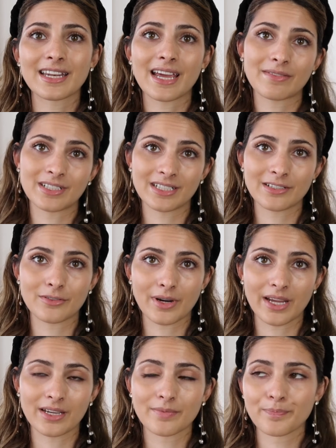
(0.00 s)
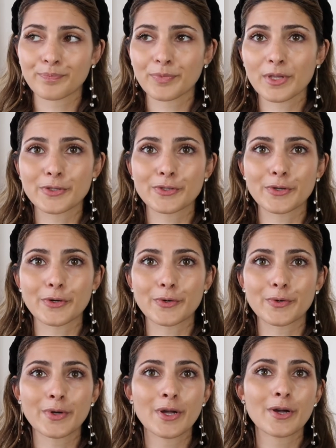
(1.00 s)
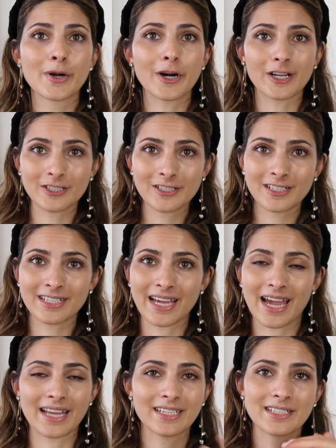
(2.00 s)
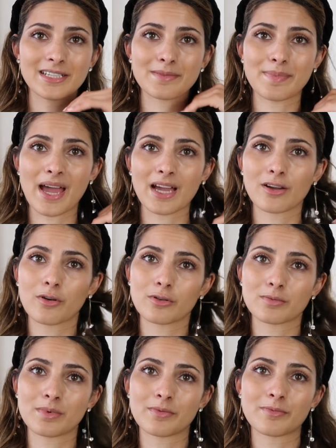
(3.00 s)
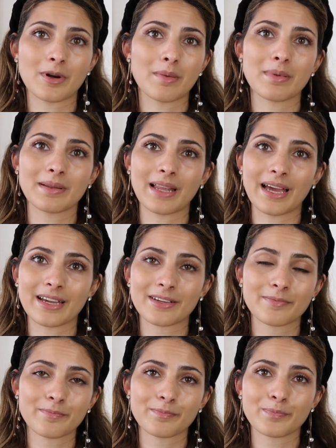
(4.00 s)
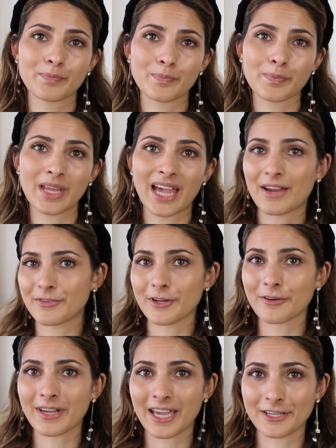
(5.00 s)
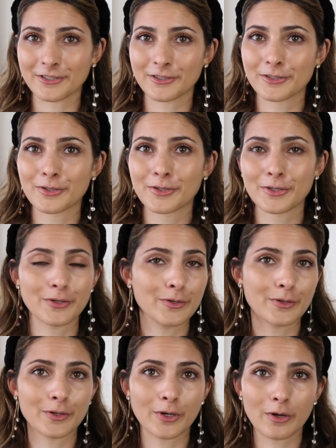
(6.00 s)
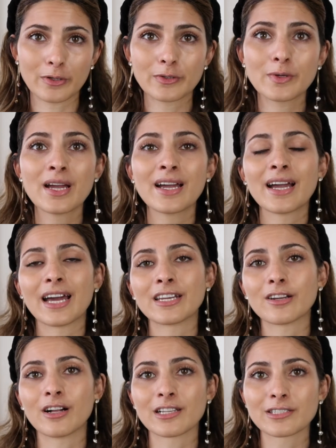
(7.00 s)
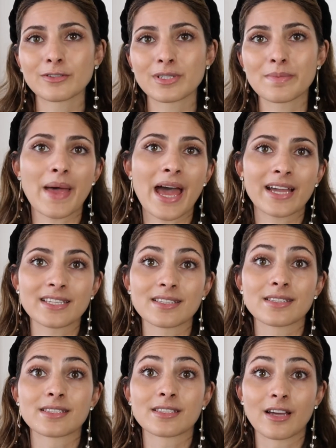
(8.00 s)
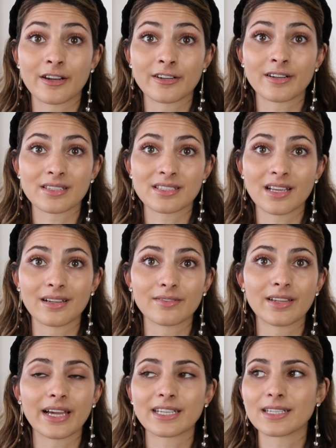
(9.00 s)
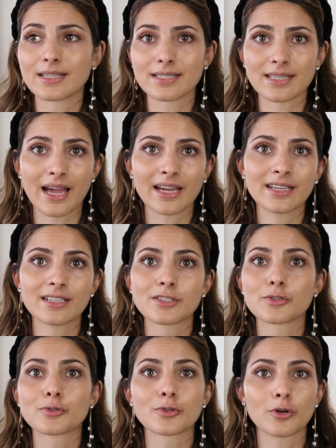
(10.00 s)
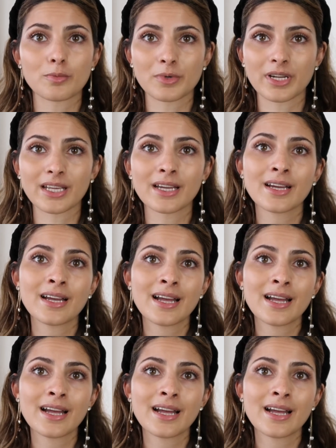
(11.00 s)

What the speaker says: never in the rain. So other than that, this bag goes with probably like every occasion you could go to. And also, the bag is a stunner itself, like the design is so pretty,